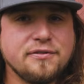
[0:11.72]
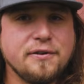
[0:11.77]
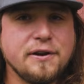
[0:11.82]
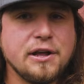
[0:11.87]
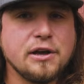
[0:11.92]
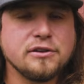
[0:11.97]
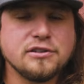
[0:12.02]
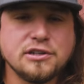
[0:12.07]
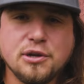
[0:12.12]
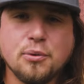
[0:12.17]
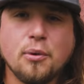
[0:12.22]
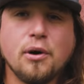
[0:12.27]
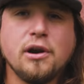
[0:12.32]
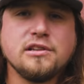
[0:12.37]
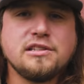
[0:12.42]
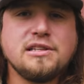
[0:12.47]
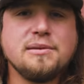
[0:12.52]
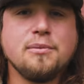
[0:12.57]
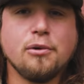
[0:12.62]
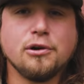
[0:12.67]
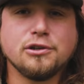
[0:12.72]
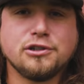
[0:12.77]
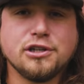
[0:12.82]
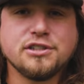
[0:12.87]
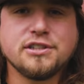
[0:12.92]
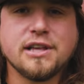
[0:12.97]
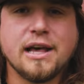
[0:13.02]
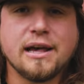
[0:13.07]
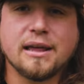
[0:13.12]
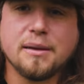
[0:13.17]
these videos and you want to see more
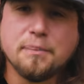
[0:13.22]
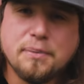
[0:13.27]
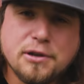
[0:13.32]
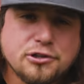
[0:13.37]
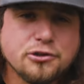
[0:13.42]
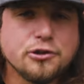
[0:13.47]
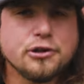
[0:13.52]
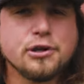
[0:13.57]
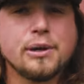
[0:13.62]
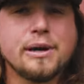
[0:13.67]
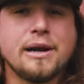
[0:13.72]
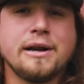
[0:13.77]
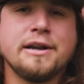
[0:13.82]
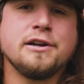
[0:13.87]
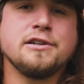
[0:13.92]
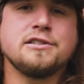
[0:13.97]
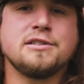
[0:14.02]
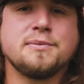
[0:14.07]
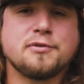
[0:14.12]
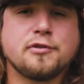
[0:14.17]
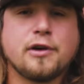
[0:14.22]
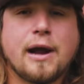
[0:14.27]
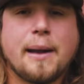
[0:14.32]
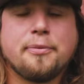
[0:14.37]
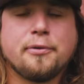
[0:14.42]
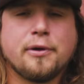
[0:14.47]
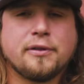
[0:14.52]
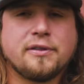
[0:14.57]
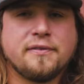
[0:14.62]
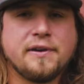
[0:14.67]
just like it, be sure to go down here and
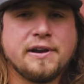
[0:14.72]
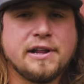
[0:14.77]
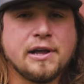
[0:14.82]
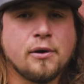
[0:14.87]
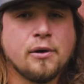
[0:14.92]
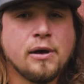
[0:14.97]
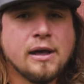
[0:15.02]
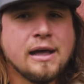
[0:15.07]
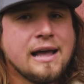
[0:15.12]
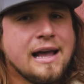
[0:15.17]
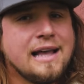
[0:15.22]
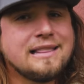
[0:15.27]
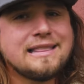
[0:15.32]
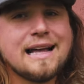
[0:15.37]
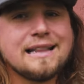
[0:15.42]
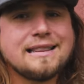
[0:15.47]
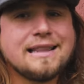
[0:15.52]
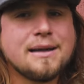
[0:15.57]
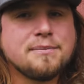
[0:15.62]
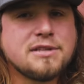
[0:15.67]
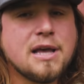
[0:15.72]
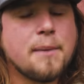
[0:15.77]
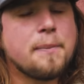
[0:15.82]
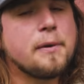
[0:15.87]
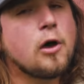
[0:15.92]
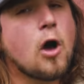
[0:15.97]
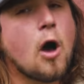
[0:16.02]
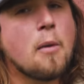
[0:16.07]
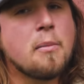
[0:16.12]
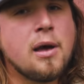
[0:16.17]
subscribe throughout the video. Hit that thumbs
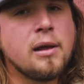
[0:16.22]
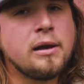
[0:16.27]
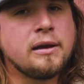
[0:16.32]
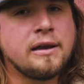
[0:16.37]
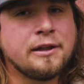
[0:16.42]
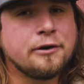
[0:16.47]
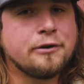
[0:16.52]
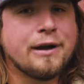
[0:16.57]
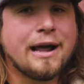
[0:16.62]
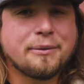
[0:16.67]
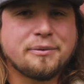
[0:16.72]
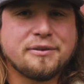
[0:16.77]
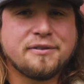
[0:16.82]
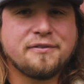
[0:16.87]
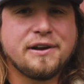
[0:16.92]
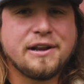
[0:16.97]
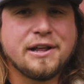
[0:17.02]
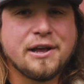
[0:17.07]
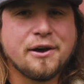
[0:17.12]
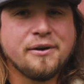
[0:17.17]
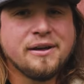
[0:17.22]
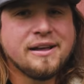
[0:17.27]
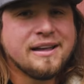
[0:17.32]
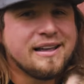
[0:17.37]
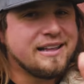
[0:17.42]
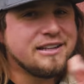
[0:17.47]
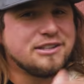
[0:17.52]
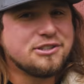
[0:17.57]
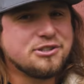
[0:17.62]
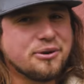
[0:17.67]
up and comment and interact with the video.
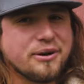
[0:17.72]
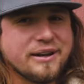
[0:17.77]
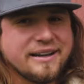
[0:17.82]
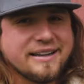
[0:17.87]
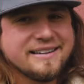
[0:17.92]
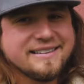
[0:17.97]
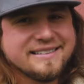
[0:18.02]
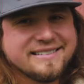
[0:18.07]
Enjoy.